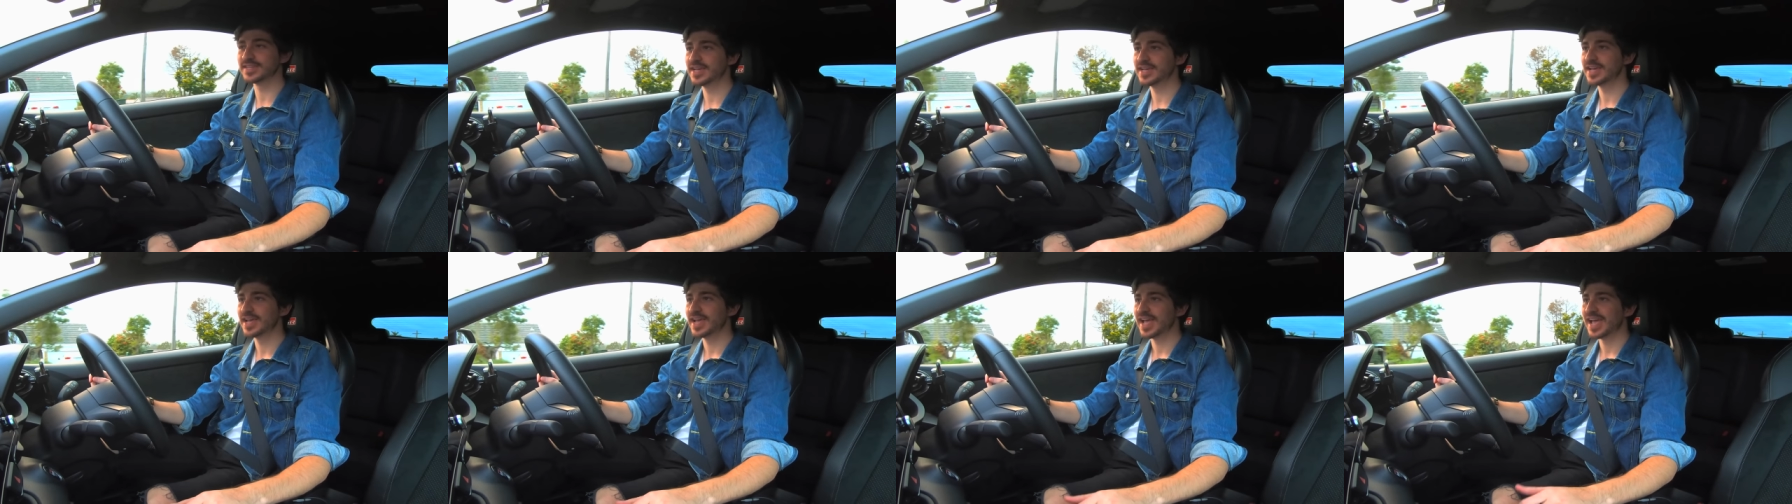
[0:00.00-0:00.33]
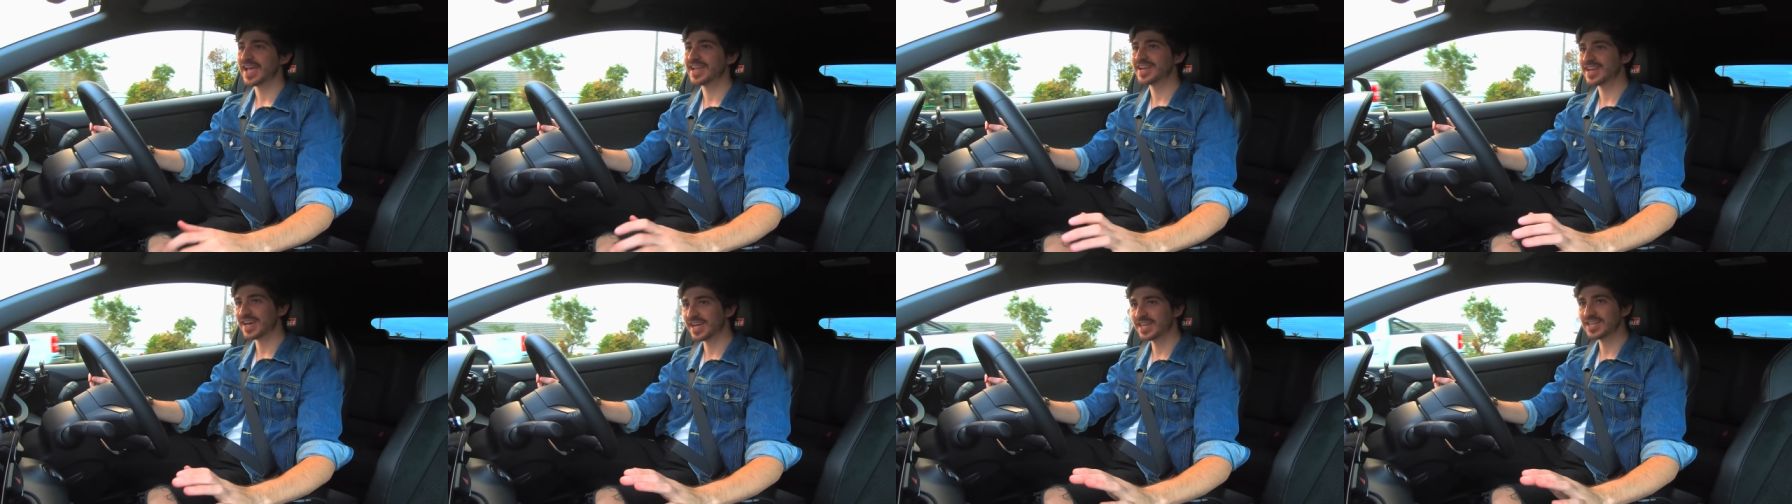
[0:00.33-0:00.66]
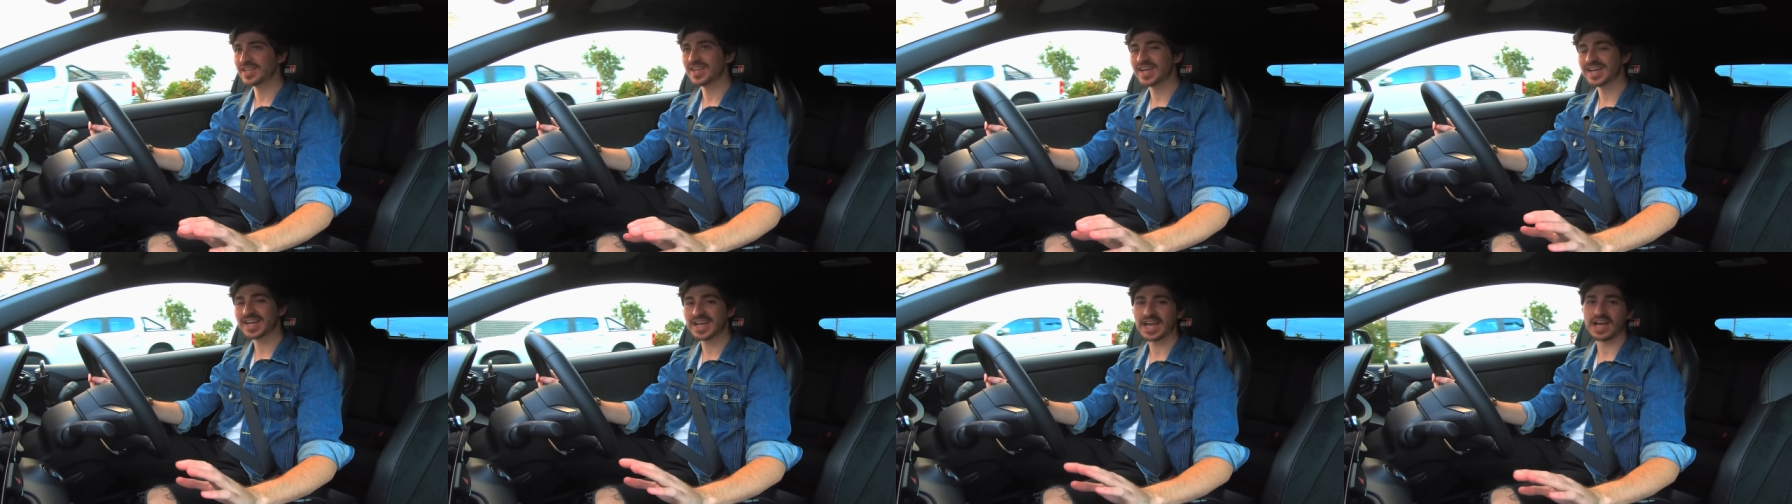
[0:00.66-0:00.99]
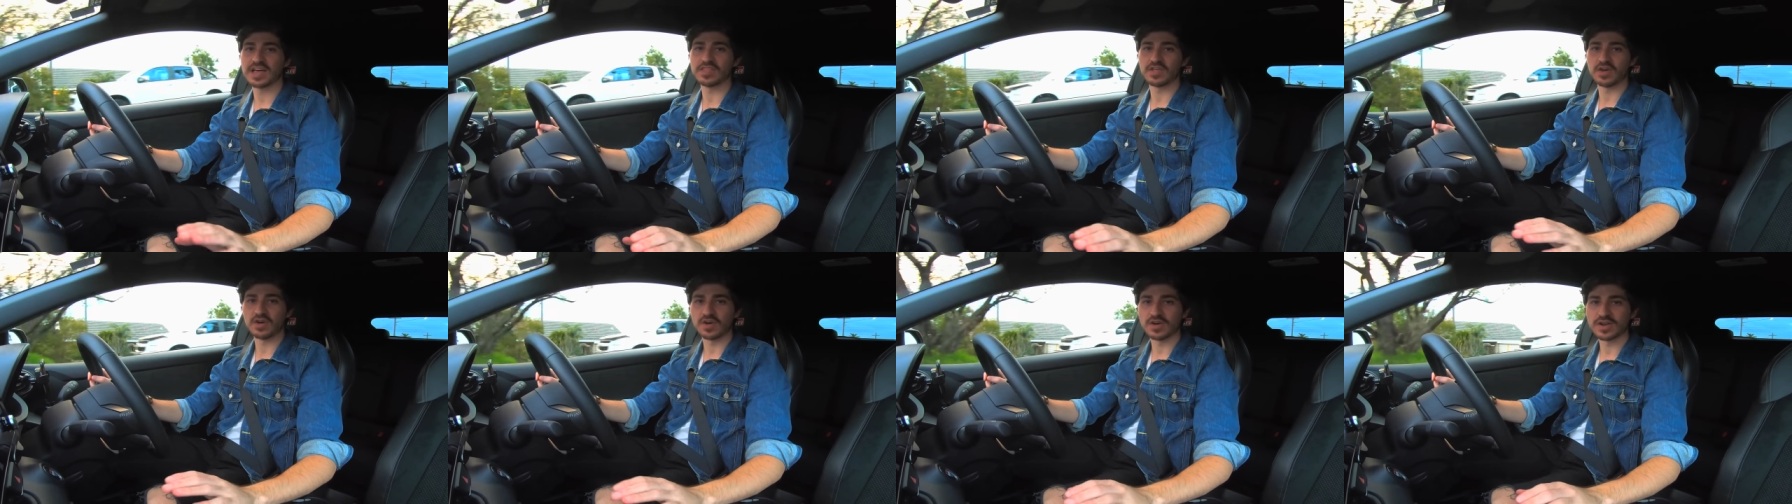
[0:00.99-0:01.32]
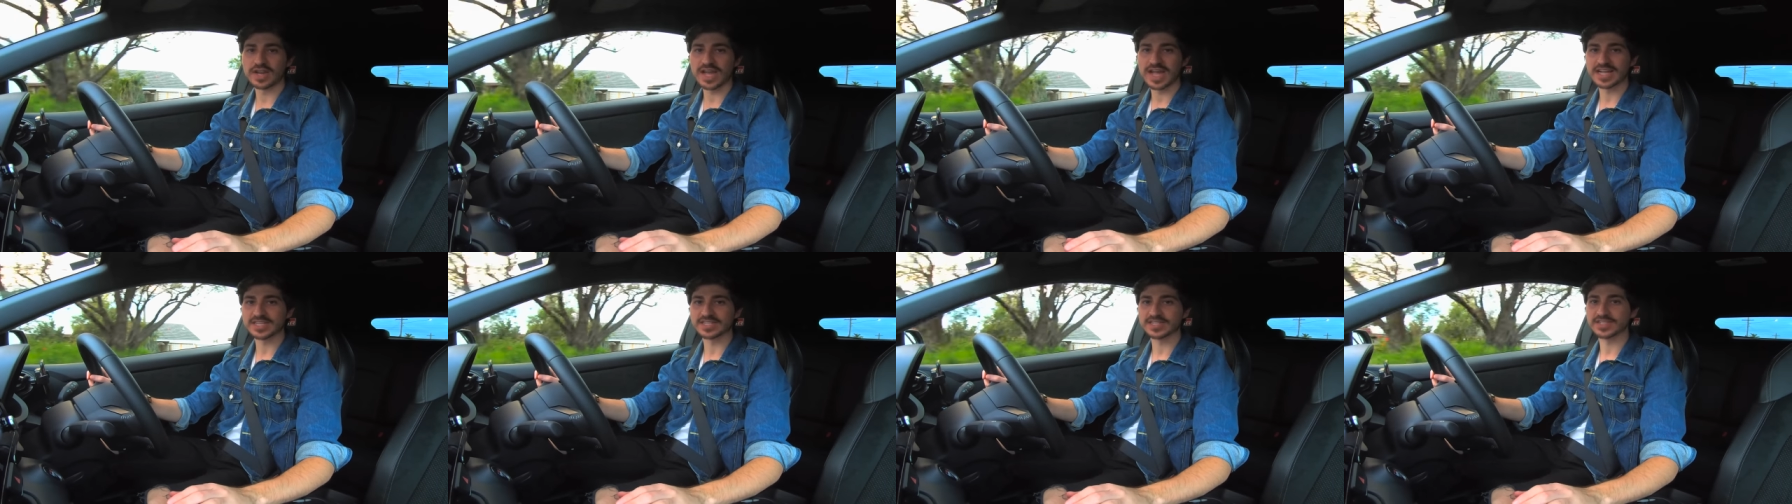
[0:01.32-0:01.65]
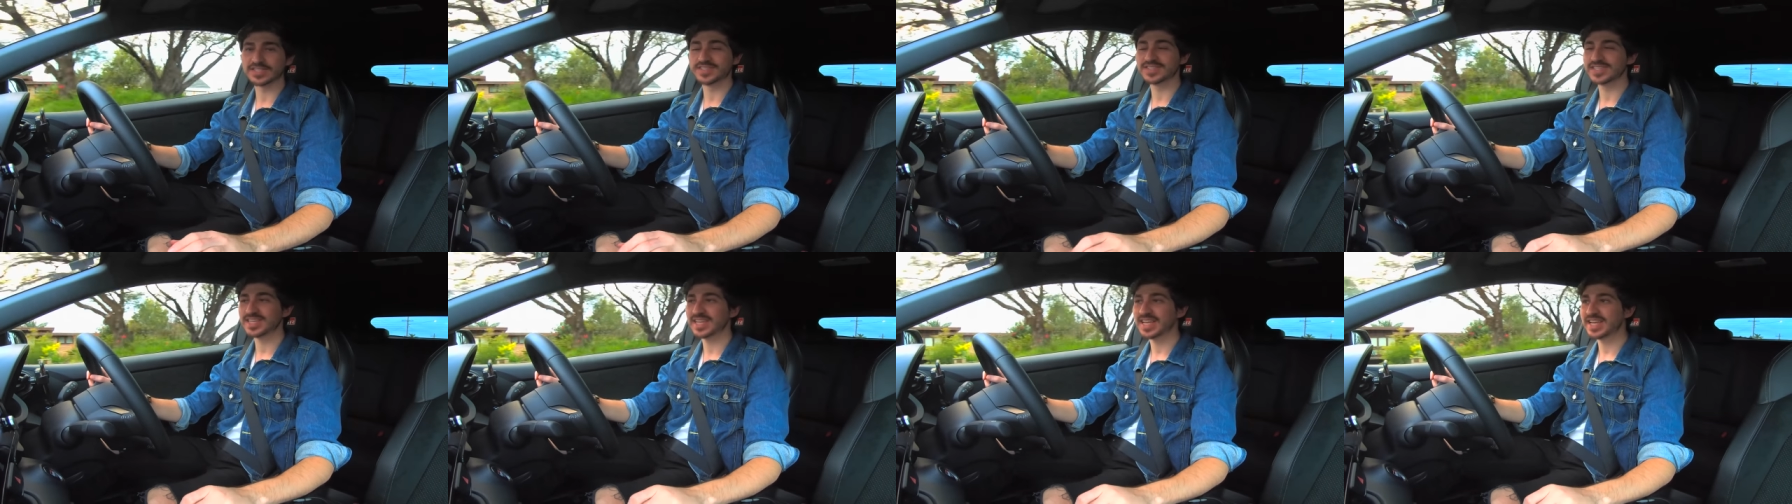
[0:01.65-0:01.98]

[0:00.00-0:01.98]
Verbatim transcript: And unlike other hot hatches,